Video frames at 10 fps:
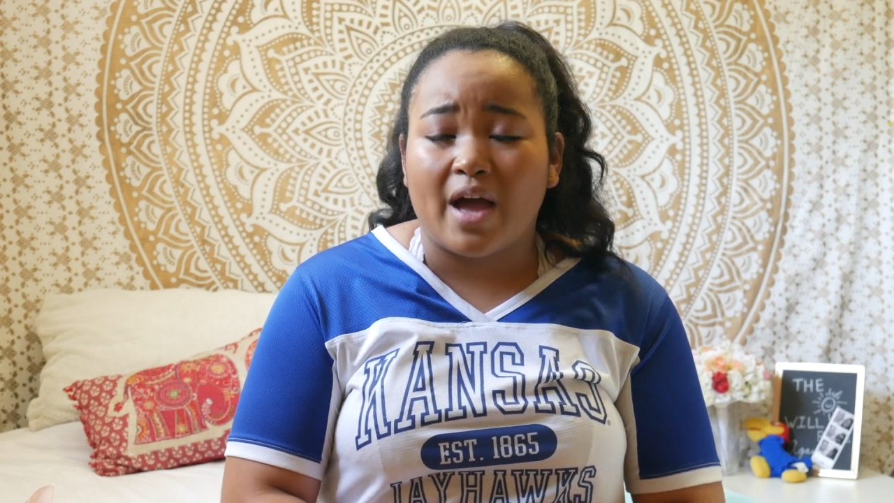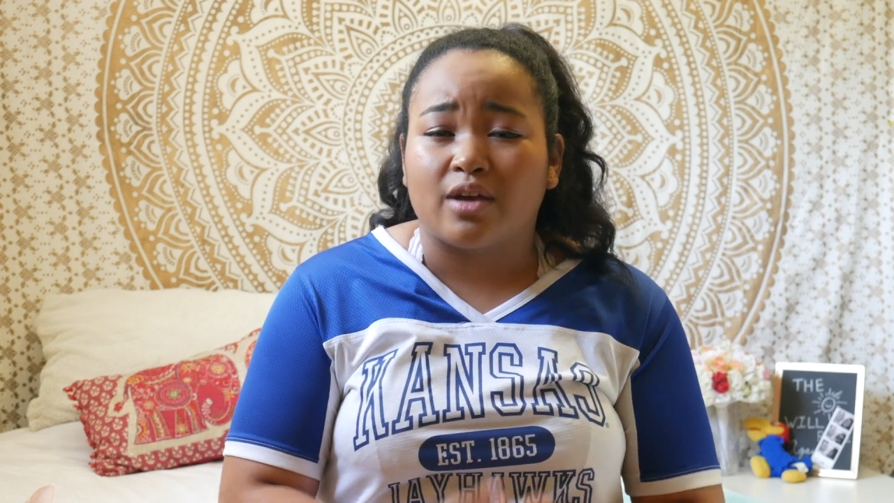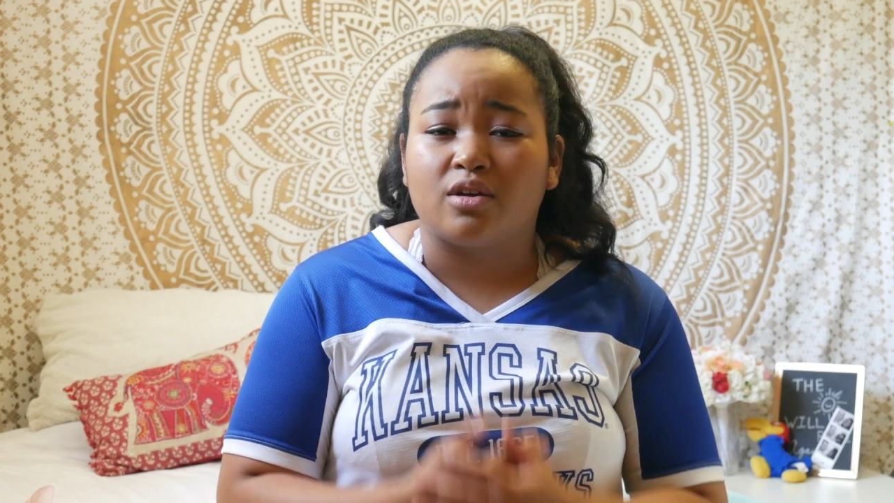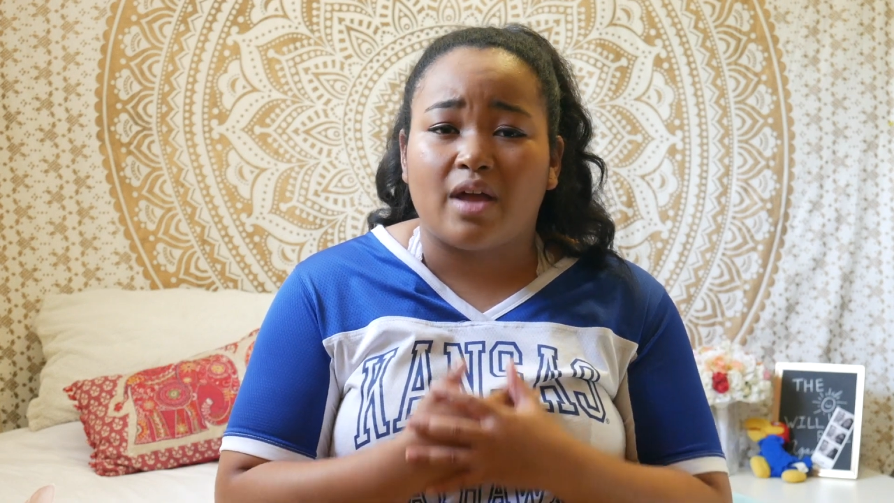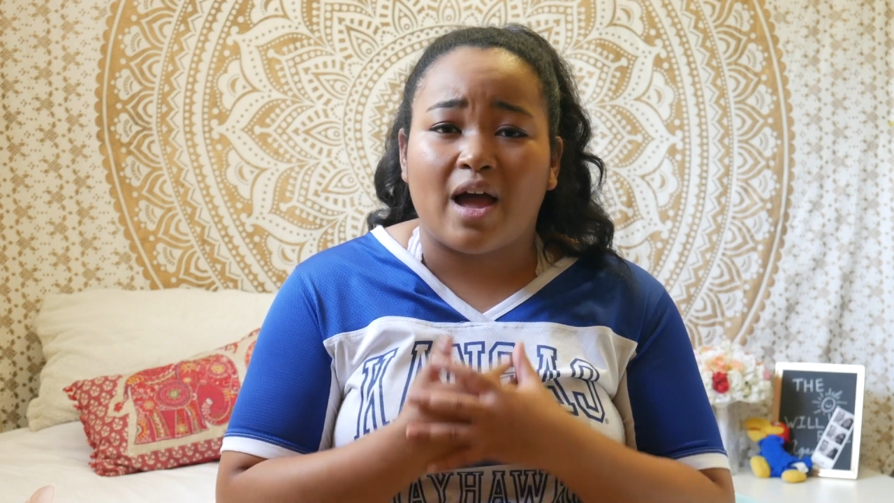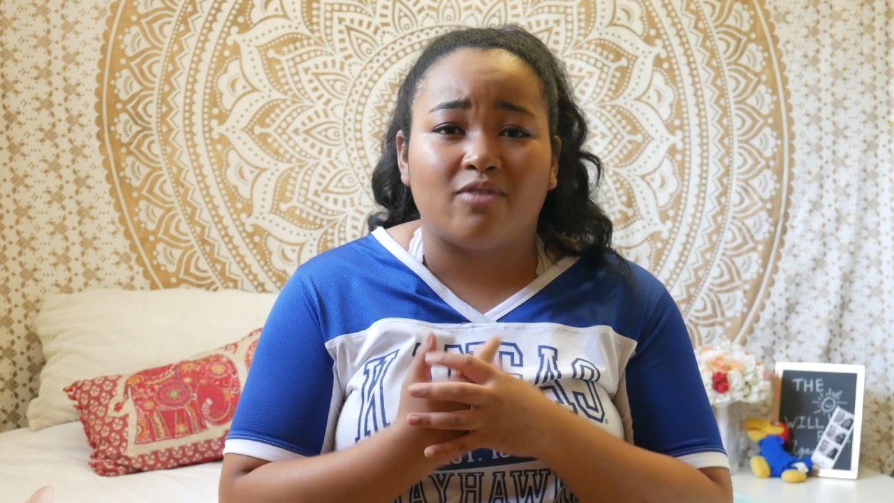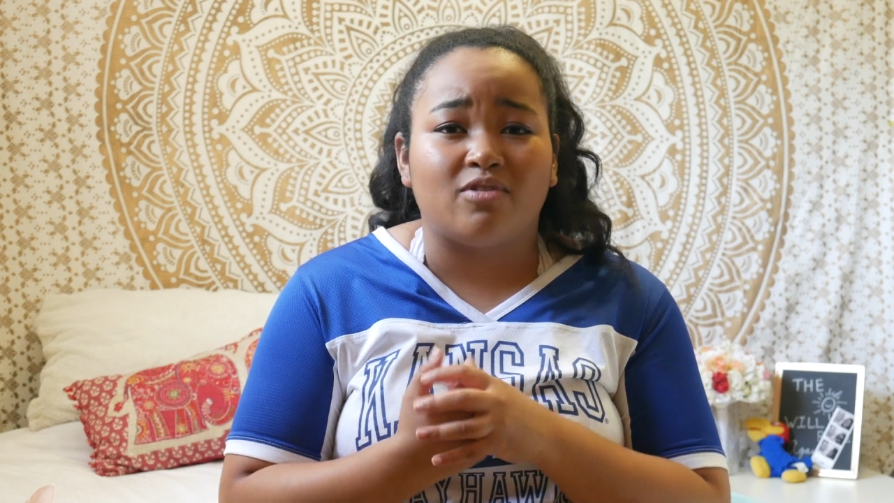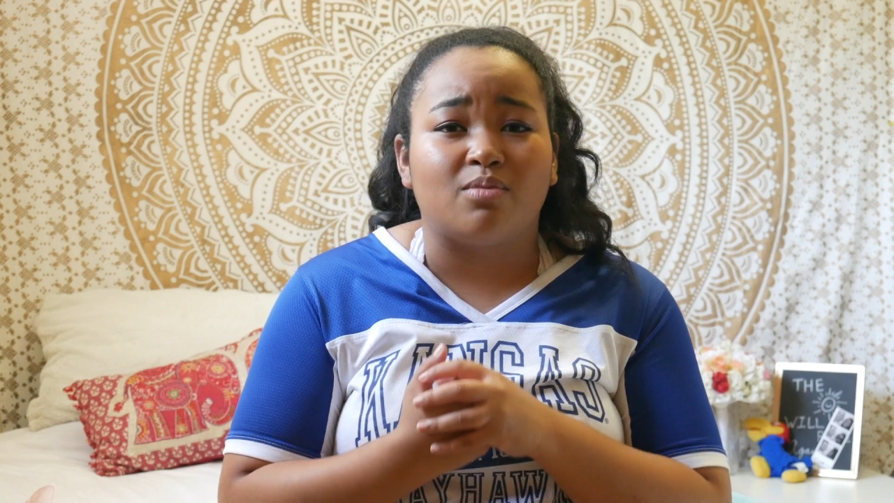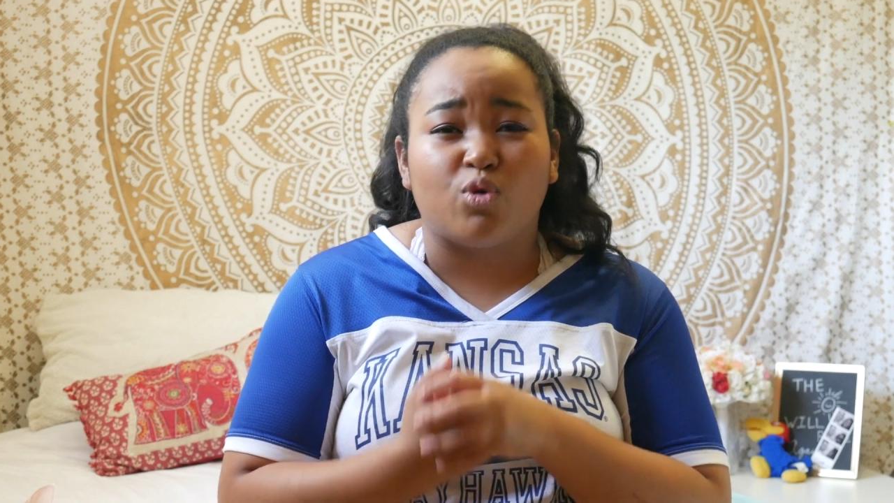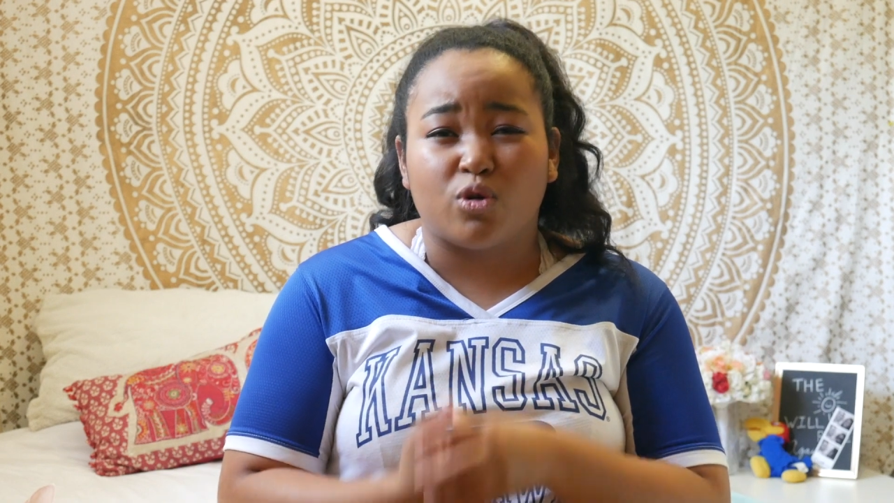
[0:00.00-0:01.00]
I could have
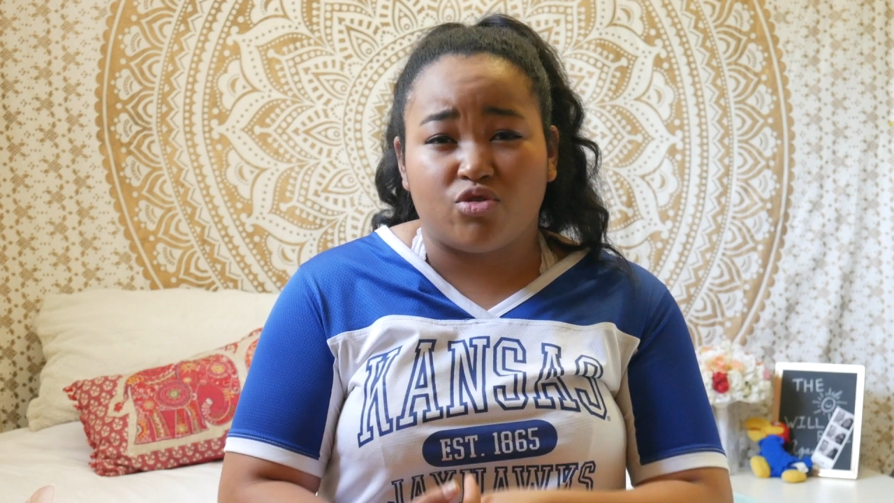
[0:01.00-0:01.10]
a more